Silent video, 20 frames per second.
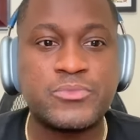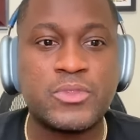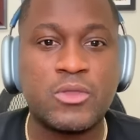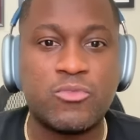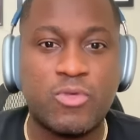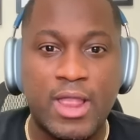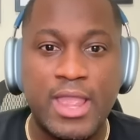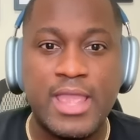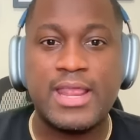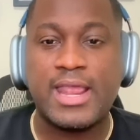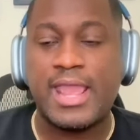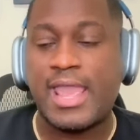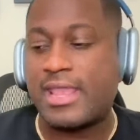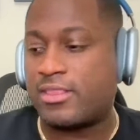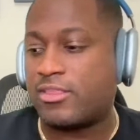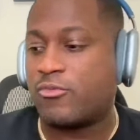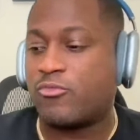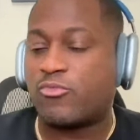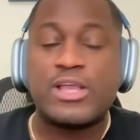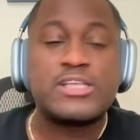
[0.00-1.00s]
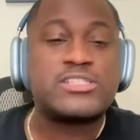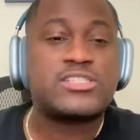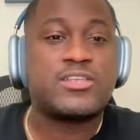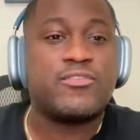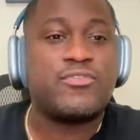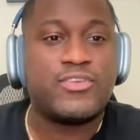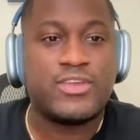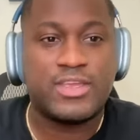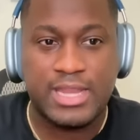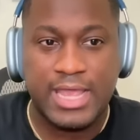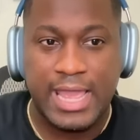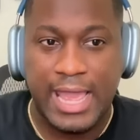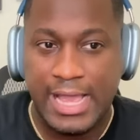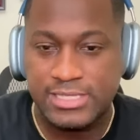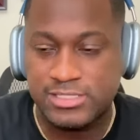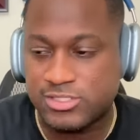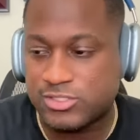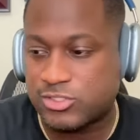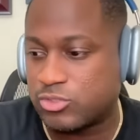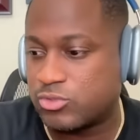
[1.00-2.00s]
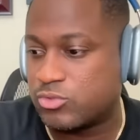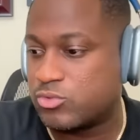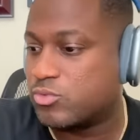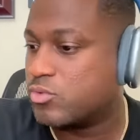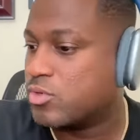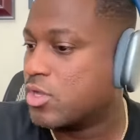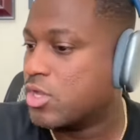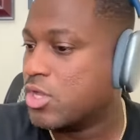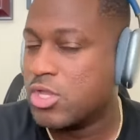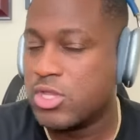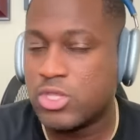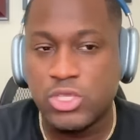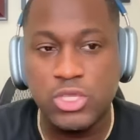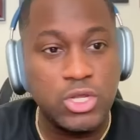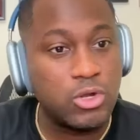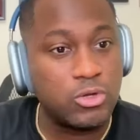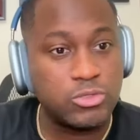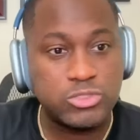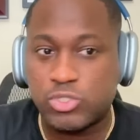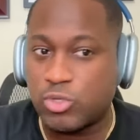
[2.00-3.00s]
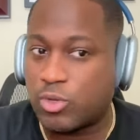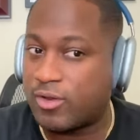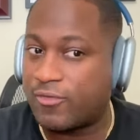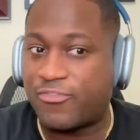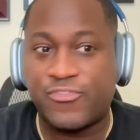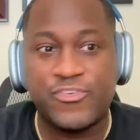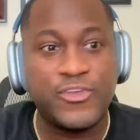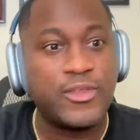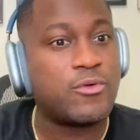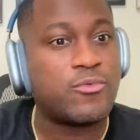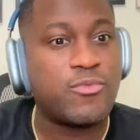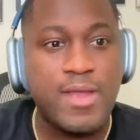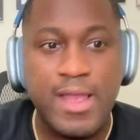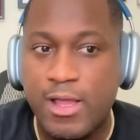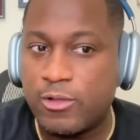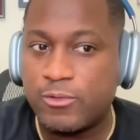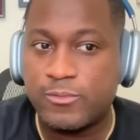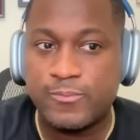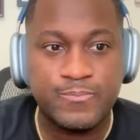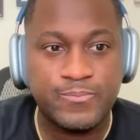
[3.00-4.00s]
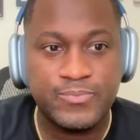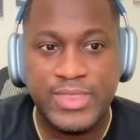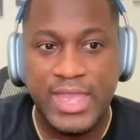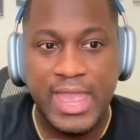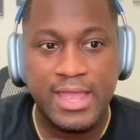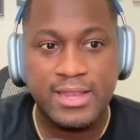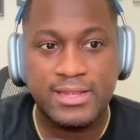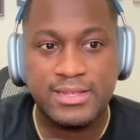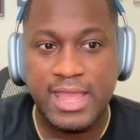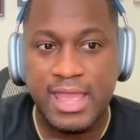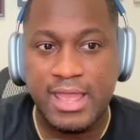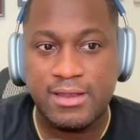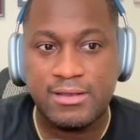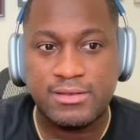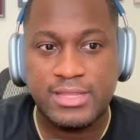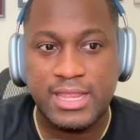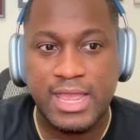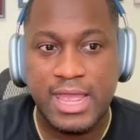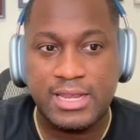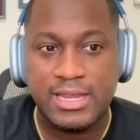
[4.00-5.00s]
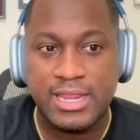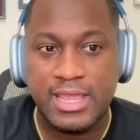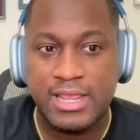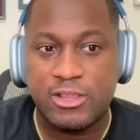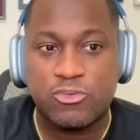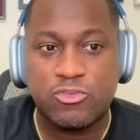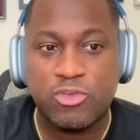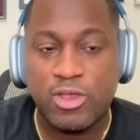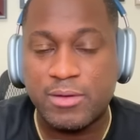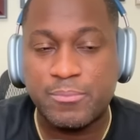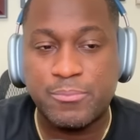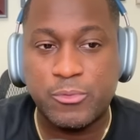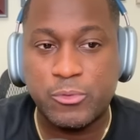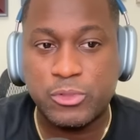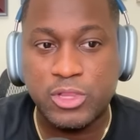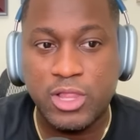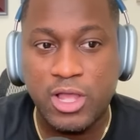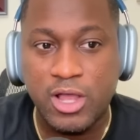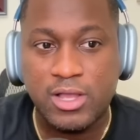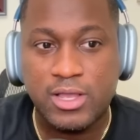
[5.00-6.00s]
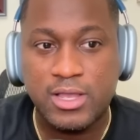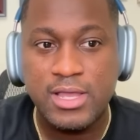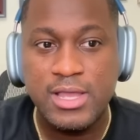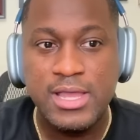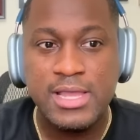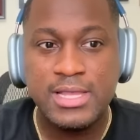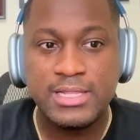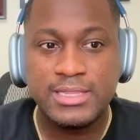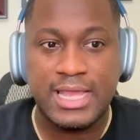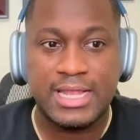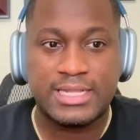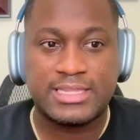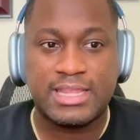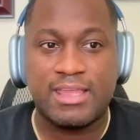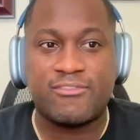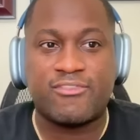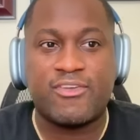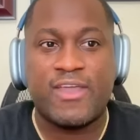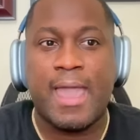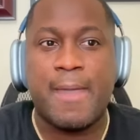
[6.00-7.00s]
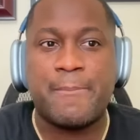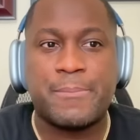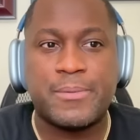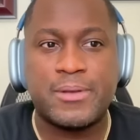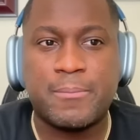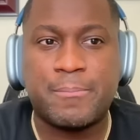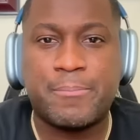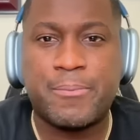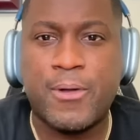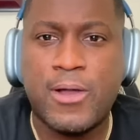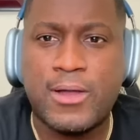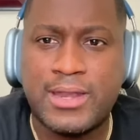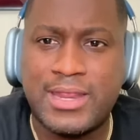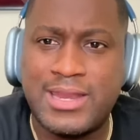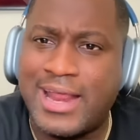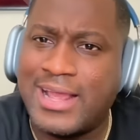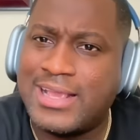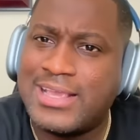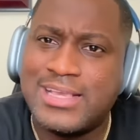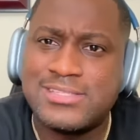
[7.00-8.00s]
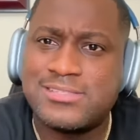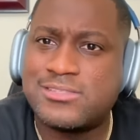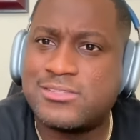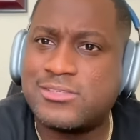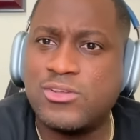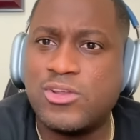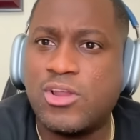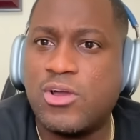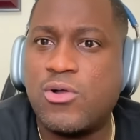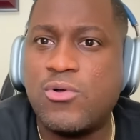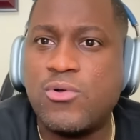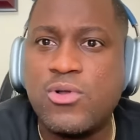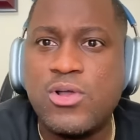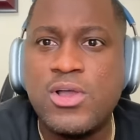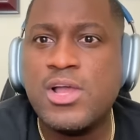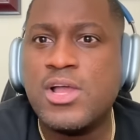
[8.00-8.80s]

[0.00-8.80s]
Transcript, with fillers: right? Yeah. And the rest of it has to, you know, sort of fit around that that that incredible luck that they've happened upon. And I guess you know,